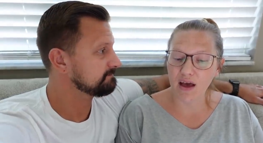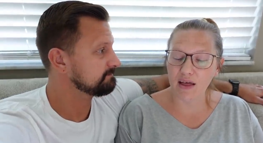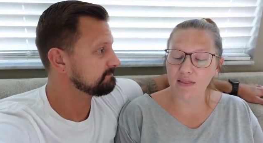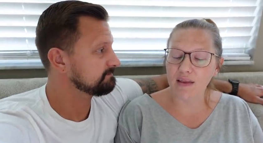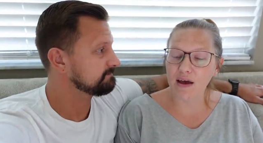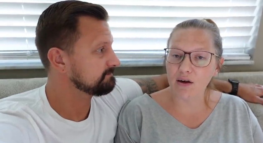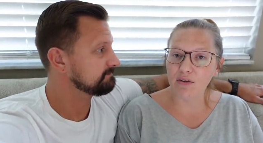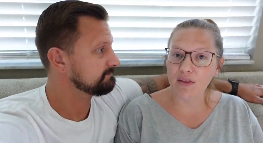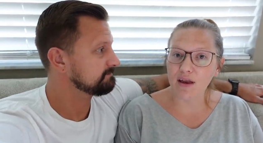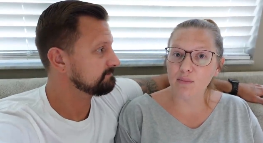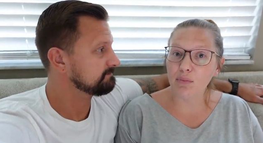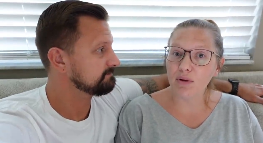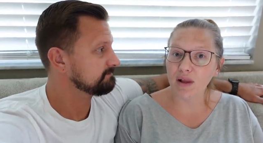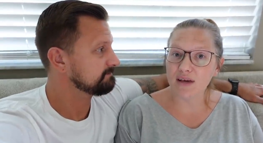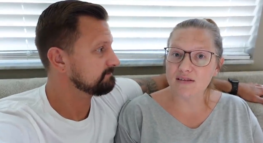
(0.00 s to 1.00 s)
Speaker 1: and they are then
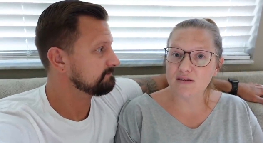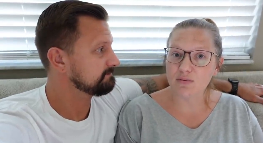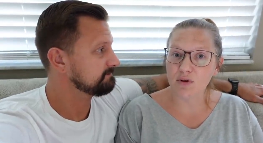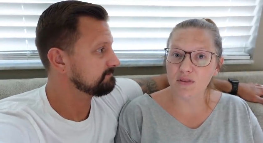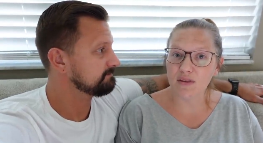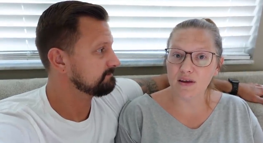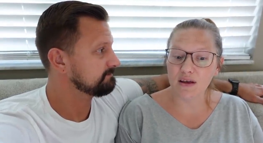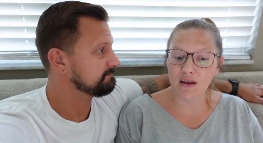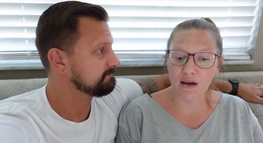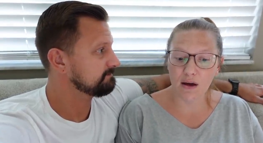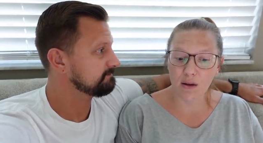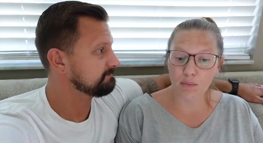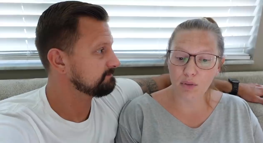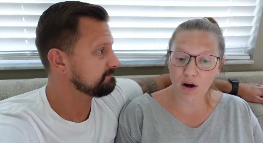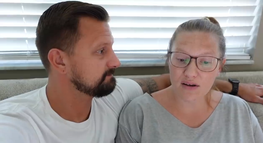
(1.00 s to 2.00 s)
placed with the
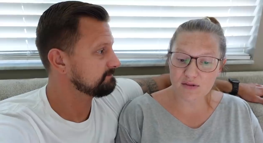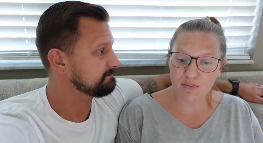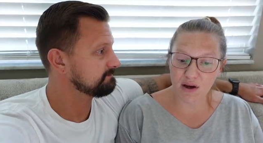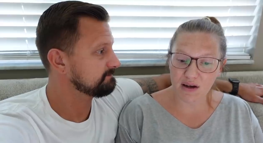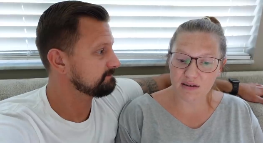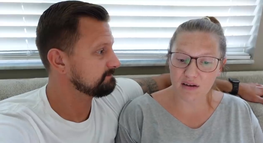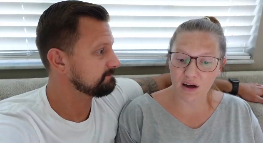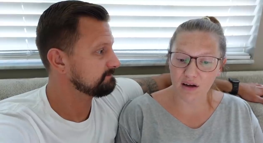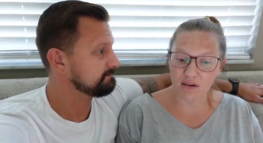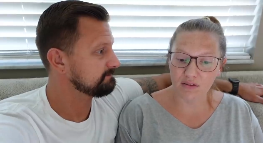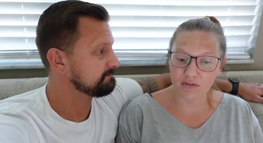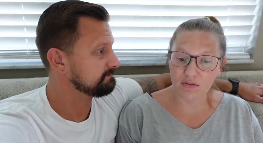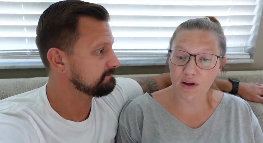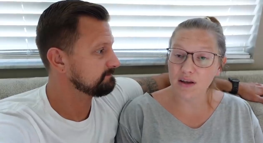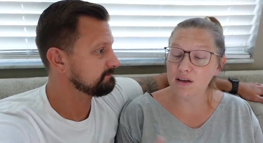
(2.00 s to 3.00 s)
prospect
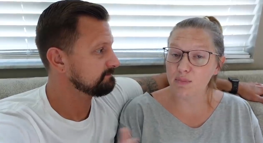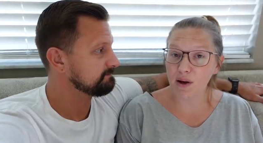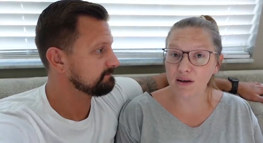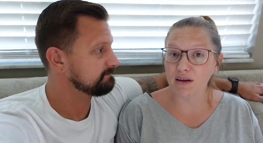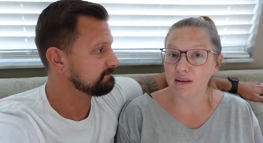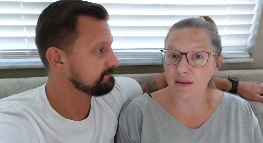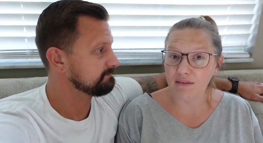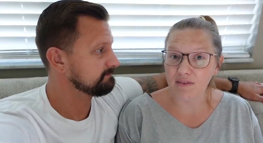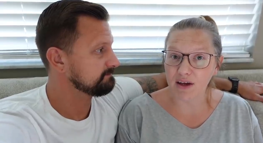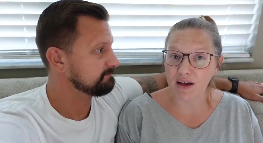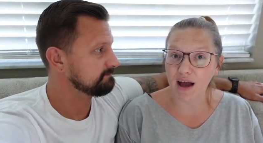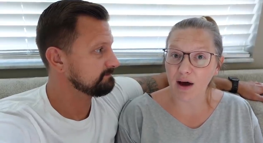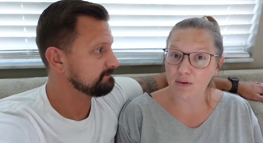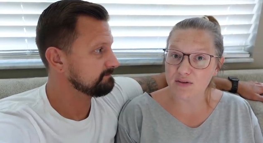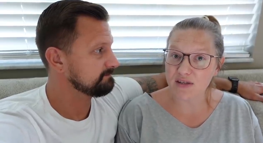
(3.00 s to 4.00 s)
of independent living
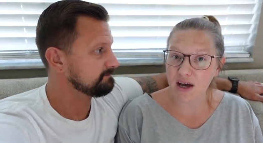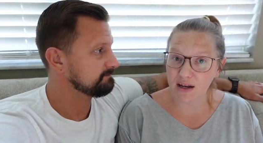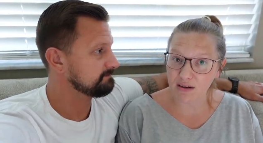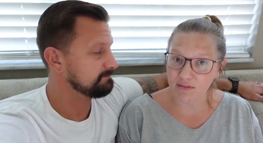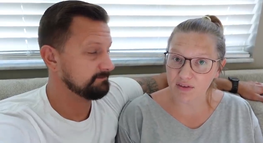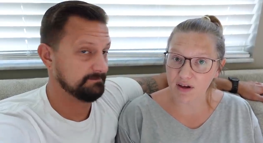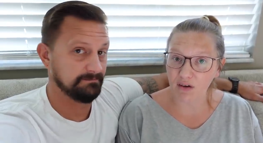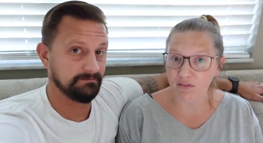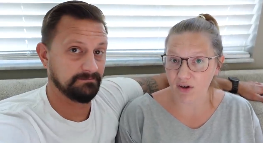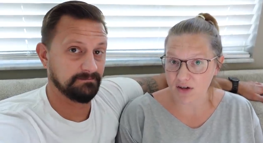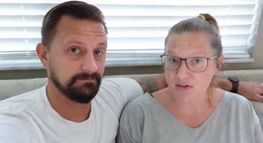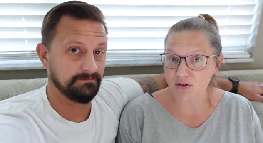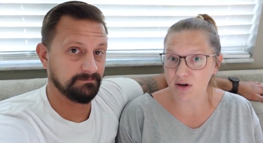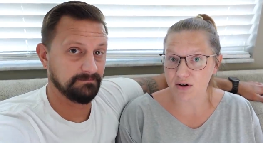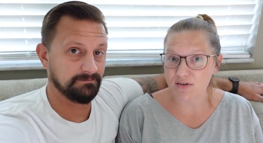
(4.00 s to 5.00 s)
outside of the
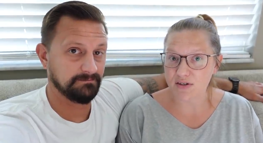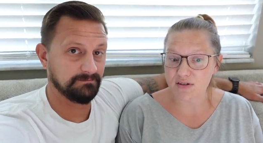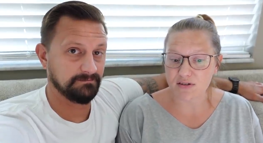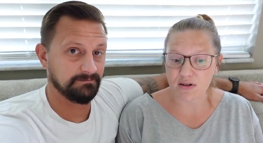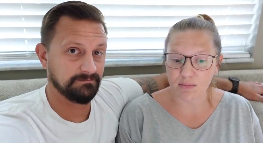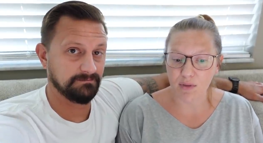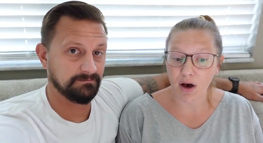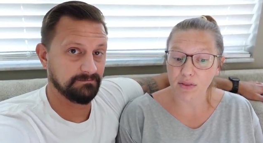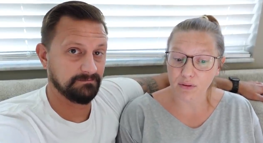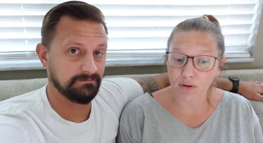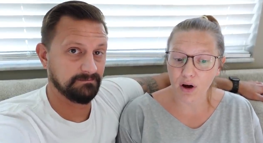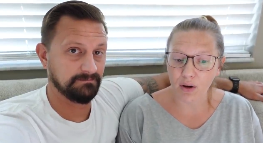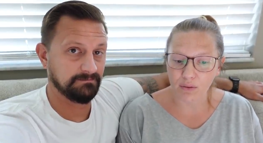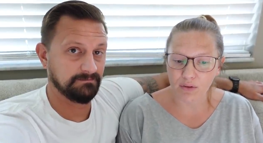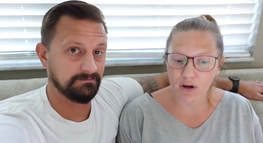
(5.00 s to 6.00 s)
foster care system on their
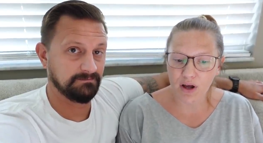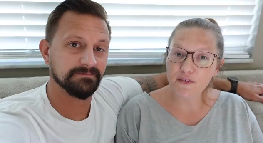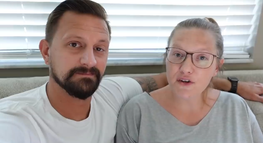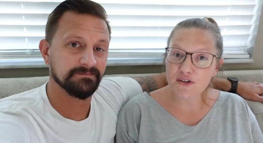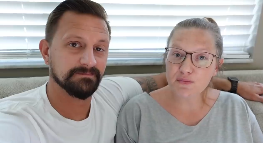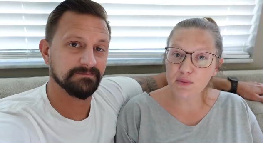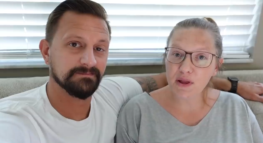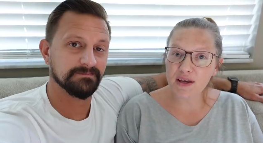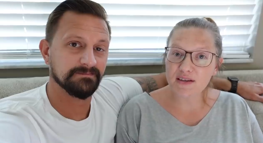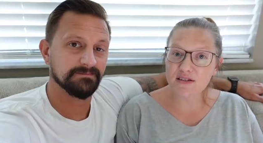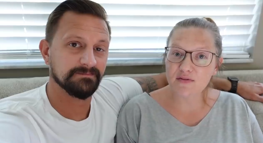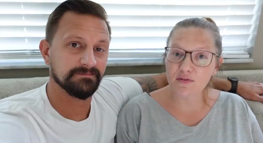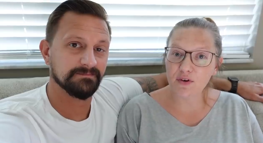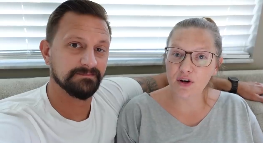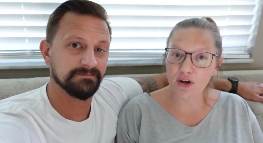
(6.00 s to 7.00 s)
own. First Place
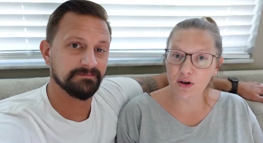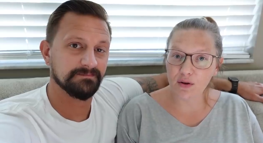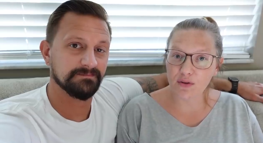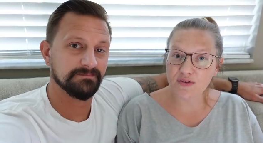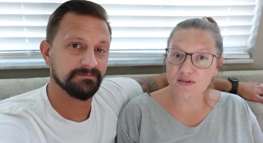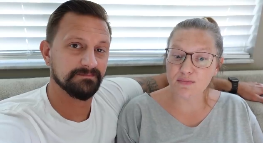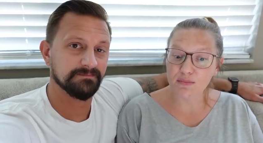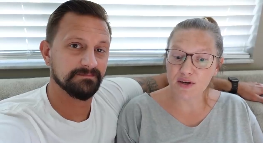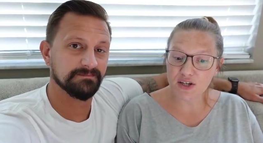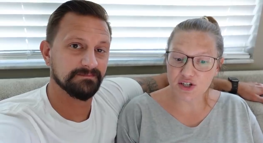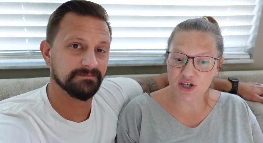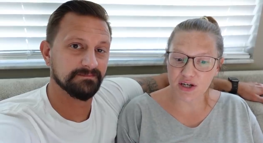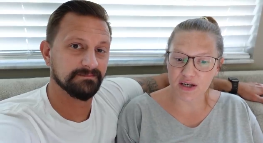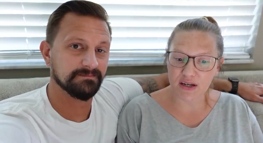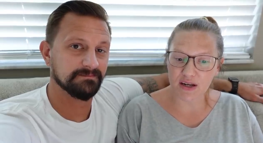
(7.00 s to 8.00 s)
for Youth's
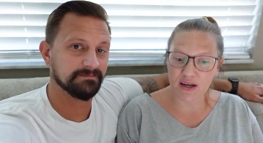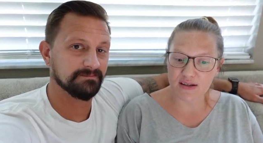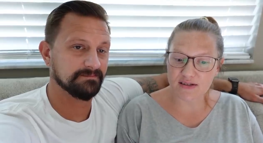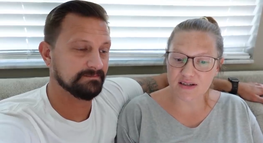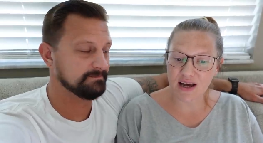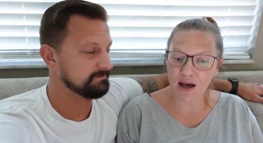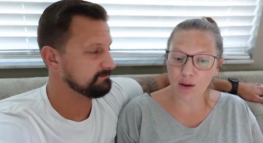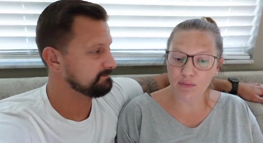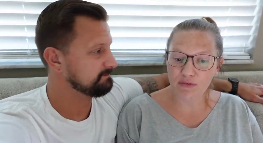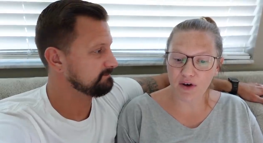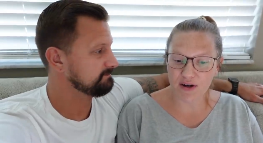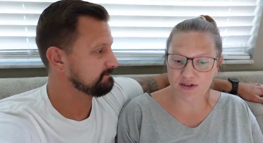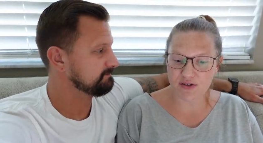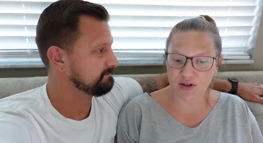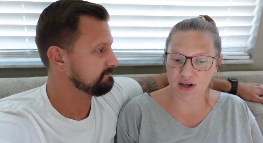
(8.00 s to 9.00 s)
mission is to help
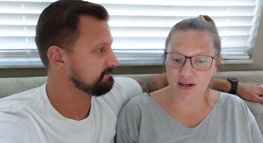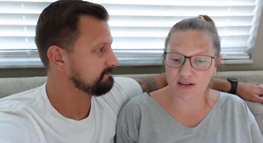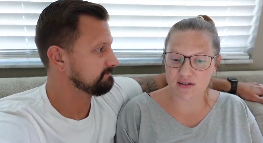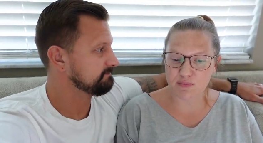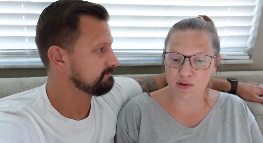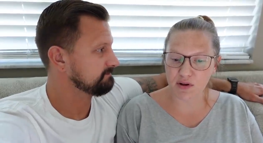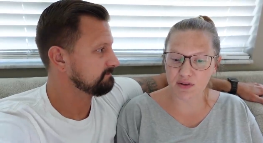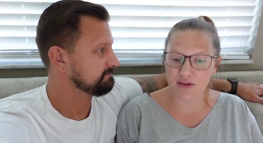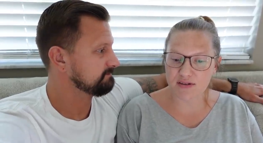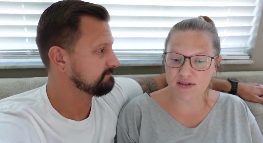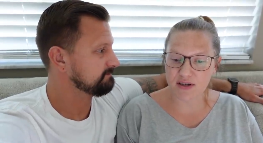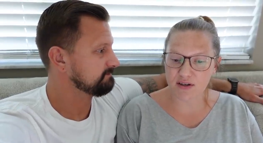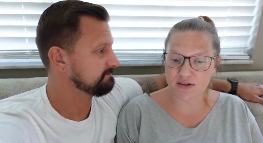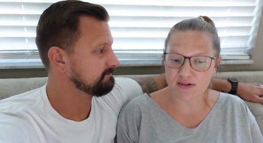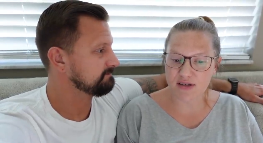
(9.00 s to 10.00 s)
foster kids build the
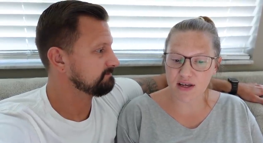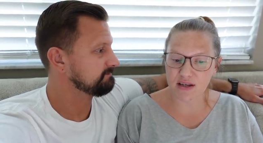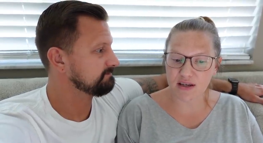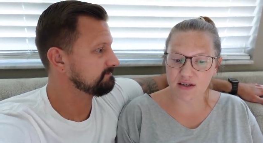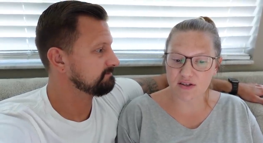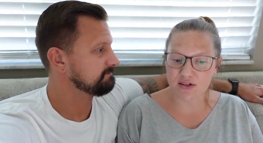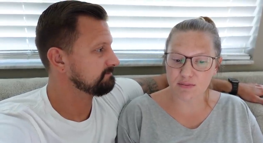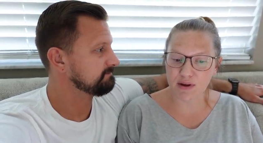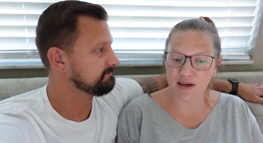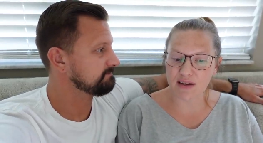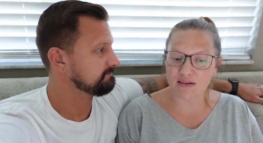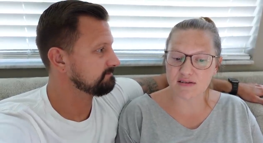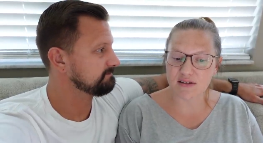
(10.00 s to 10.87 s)
skills they need to make a